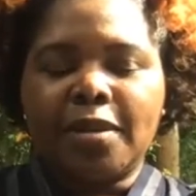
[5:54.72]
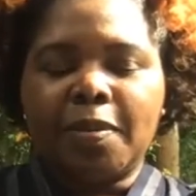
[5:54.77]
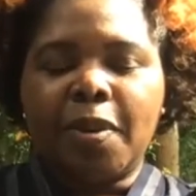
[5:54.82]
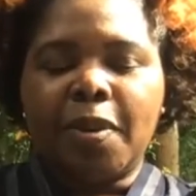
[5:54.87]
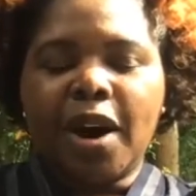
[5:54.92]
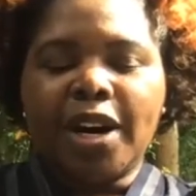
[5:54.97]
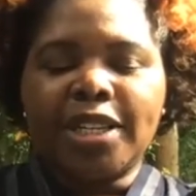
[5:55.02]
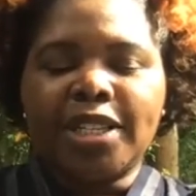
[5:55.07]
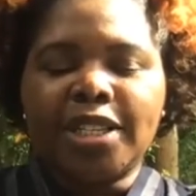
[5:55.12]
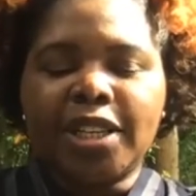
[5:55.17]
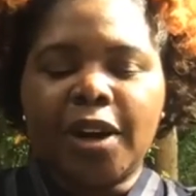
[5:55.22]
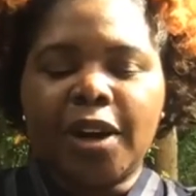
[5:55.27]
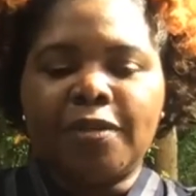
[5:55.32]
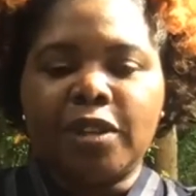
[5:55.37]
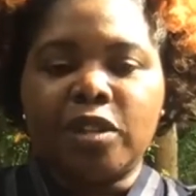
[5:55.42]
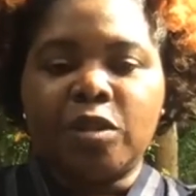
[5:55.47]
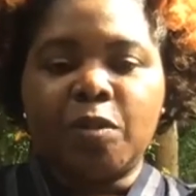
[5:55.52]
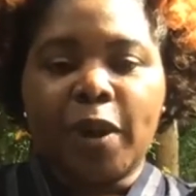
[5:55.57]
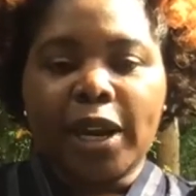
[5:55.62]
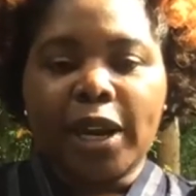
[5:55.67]
parts of the
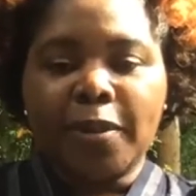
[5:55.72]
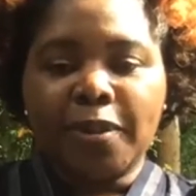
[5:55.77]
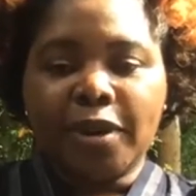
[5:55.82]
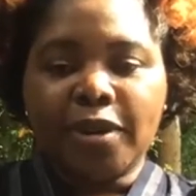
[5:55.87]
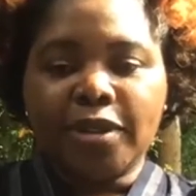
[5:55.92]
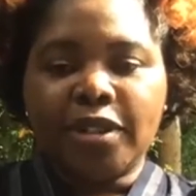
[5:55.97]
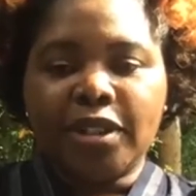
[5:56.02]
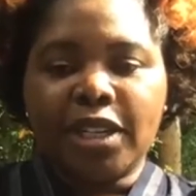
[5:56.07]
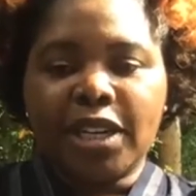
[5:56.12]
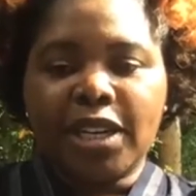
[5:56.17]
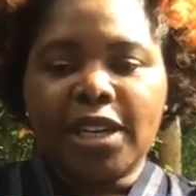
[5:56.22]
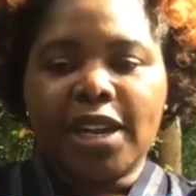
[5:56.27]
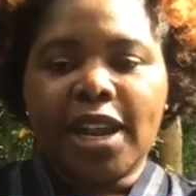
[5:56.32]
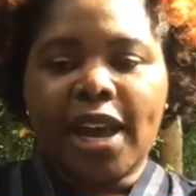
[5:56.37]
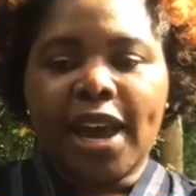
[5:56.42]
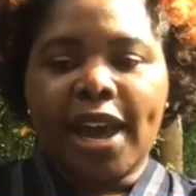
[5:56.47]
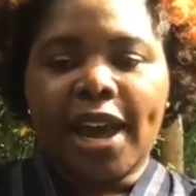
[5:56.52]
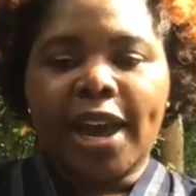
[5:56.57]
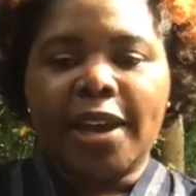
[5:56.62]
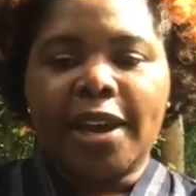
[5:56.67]
spike protein
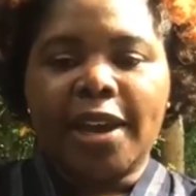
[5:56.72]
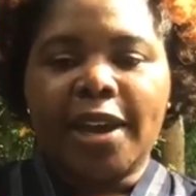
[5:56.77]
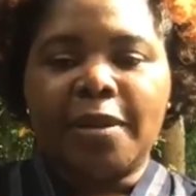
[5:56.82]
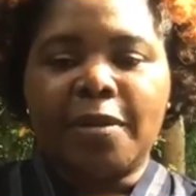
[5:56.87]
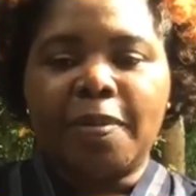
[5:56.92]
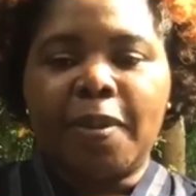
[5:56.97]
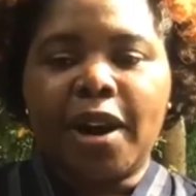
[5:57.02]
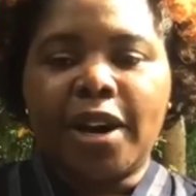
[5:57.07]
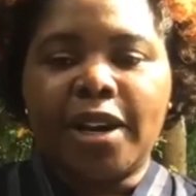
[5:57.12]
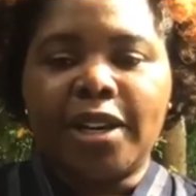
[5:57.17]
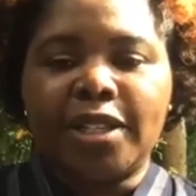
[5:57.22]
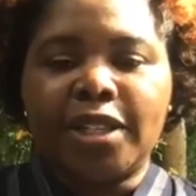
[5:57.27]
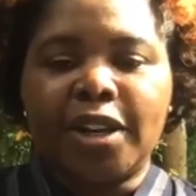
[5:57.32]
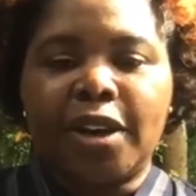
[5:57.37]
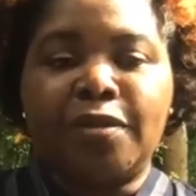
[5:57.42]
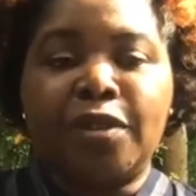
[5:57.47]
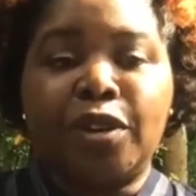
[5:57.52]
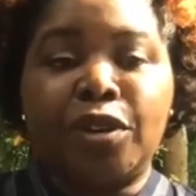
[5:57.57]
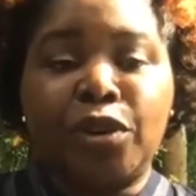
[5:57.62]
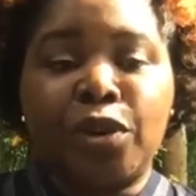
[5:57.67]
and parts
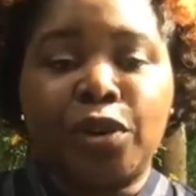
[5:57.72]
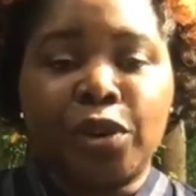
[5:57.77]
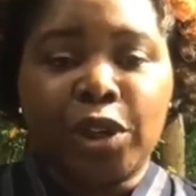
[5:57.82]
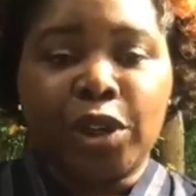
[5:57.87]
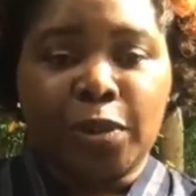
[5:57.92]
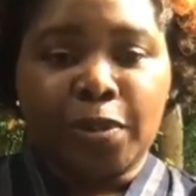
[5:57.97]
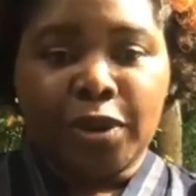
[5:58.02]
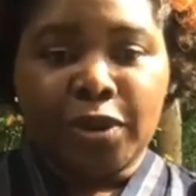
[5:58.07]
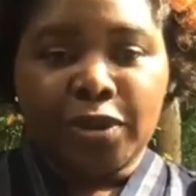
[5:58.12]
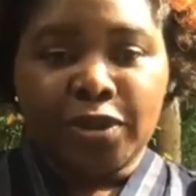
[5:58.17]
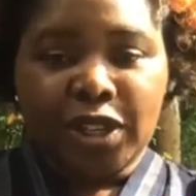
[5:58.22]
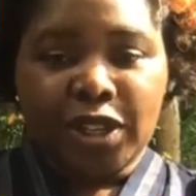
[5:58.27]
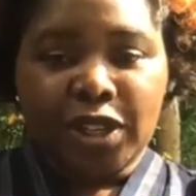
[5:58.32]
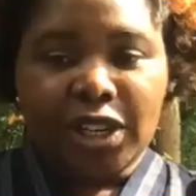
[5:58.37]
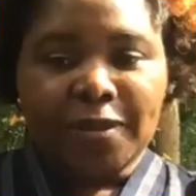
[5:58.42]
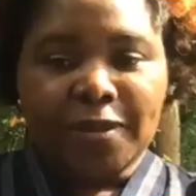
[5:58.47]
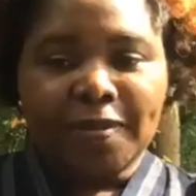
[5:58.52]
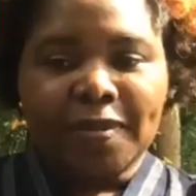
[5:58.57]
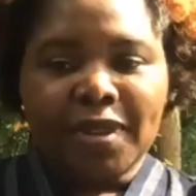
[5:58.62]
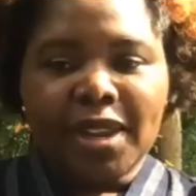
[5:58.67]
of the nuclear
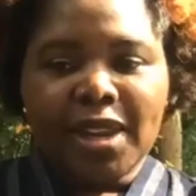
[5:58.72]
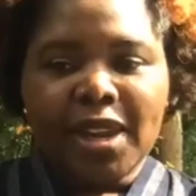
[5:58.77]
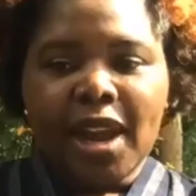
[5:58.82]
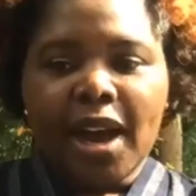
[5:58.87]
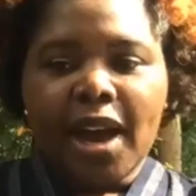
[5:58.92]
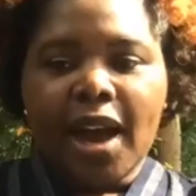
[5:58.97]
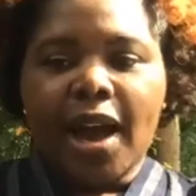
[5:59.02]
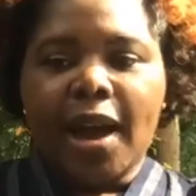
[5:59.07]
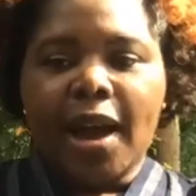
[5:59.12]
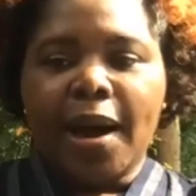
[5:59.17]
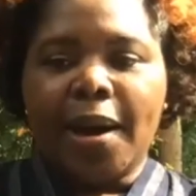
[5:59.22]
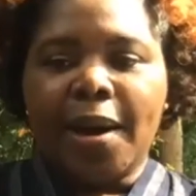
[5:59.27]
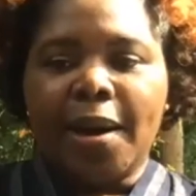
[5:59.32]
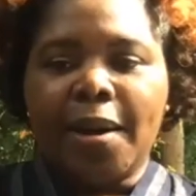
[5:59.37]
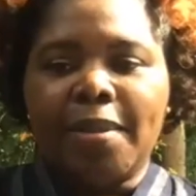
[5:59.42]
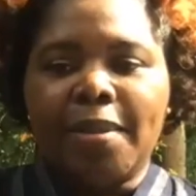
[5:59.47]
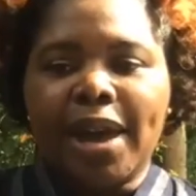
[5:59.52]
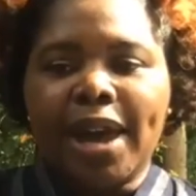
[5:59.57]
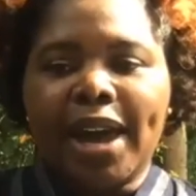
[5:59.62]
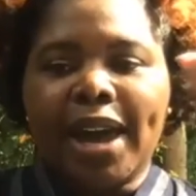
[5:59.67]
protein.
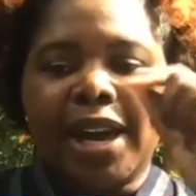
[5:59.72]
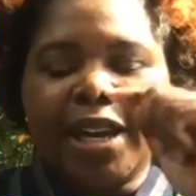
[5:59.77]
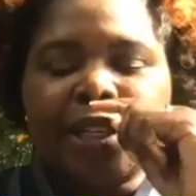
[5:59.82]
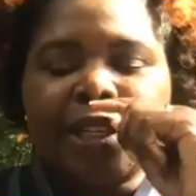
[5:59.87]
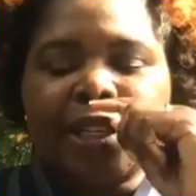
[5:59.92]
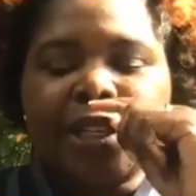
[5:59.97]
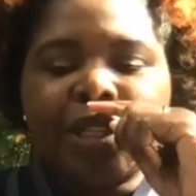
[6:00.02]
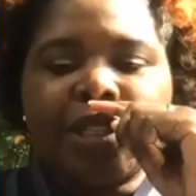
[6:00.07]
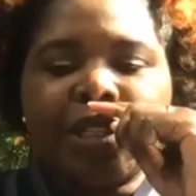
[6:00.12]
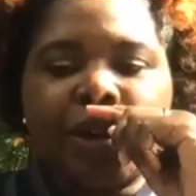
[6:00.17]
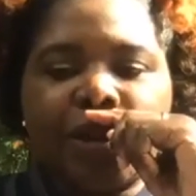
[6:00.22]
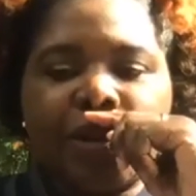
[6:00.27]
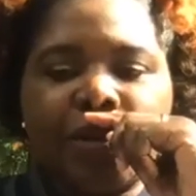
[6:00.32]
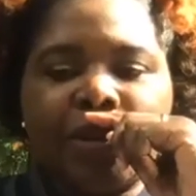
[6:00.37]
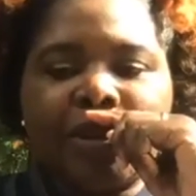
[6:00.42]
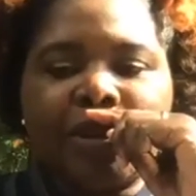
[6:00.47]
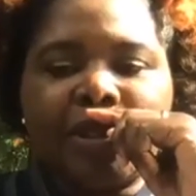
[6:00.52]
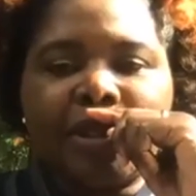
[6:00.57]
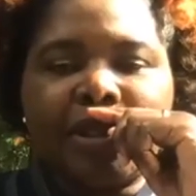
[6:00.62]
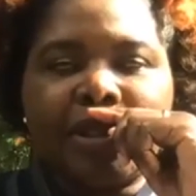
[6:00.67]
Um, and so
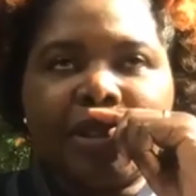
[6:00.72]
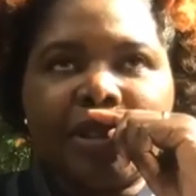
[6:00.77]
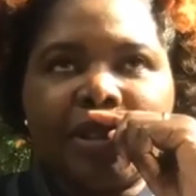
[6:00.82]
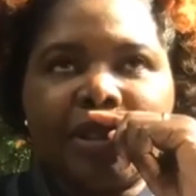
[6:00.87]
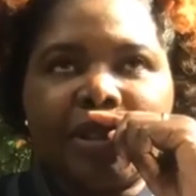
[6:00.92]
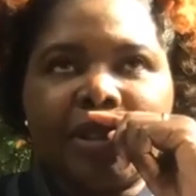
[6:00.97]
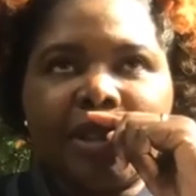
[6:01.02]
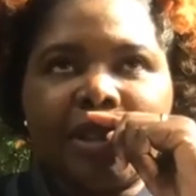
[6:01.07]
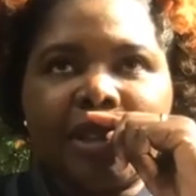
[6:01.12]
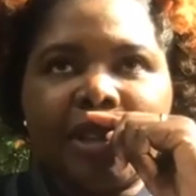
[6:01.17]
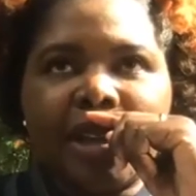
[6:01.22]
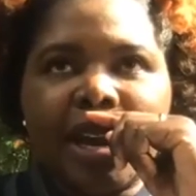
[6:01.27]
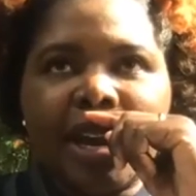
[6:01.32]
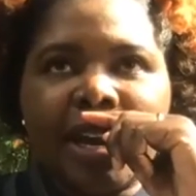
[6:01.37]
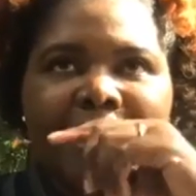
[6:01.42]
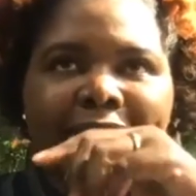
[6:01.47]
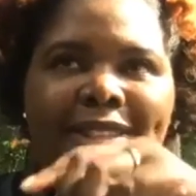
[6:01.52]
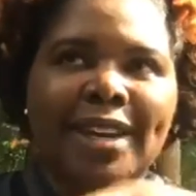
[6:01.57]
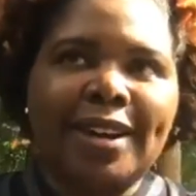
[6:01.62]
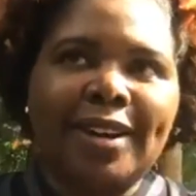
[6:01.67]
it,
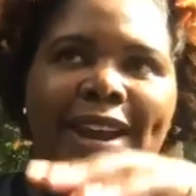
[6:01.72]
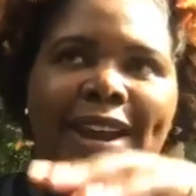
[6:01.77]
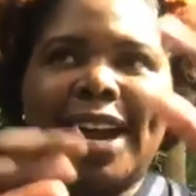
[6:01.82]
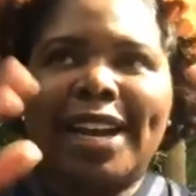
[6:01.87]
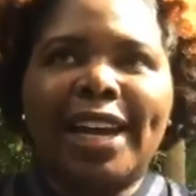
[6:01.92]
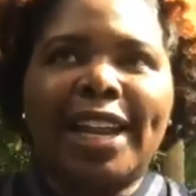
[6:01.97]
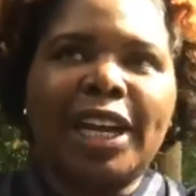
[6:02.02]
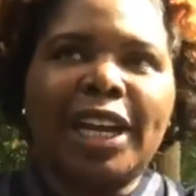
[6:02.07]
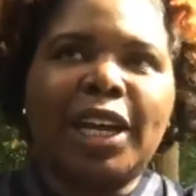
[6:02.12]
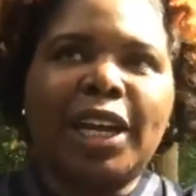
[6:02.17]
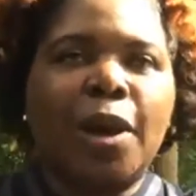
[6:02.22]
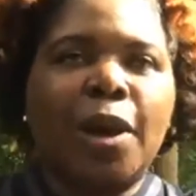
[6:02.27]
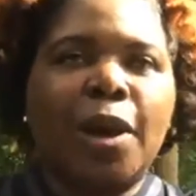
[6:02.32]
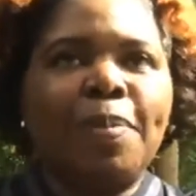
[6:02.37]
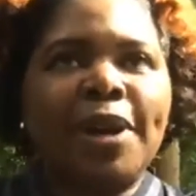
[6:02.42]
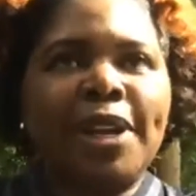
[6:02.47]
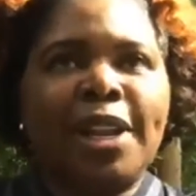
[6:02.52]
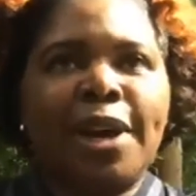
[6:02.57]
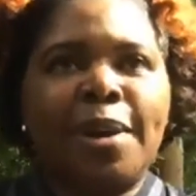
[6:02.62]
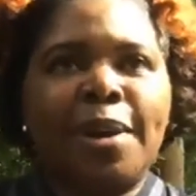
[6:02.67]
they're kind of like lumping
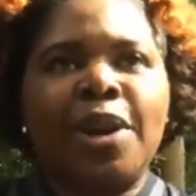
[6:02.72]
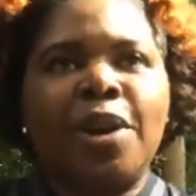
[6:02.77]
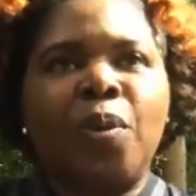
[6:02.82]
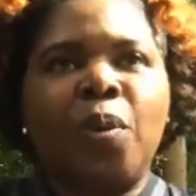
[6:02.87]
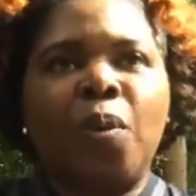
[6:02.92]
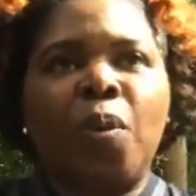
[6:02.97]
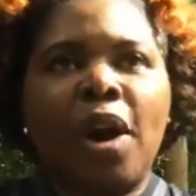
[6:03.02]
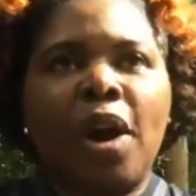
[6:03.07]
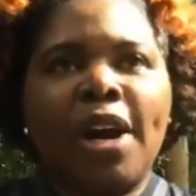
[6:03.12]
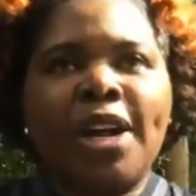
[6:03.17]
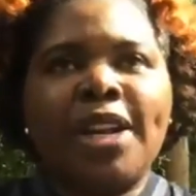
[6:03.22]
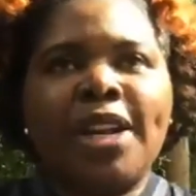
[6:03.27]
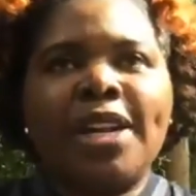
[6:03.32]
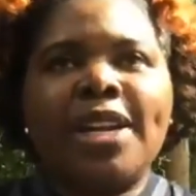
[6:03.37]
them in one.